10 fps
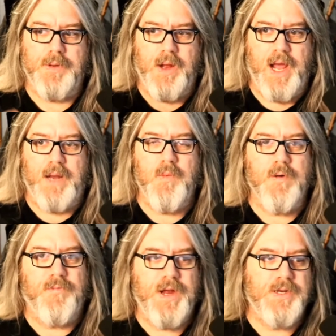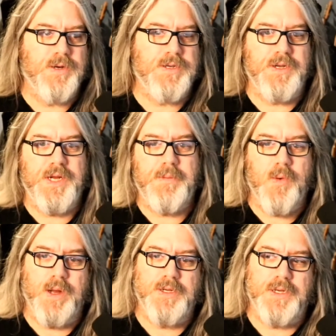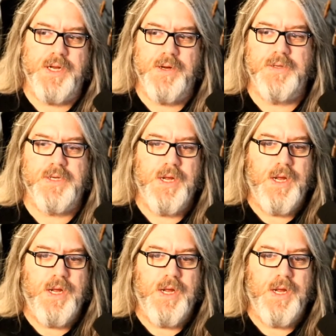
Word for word: You add more features, you need more engineers.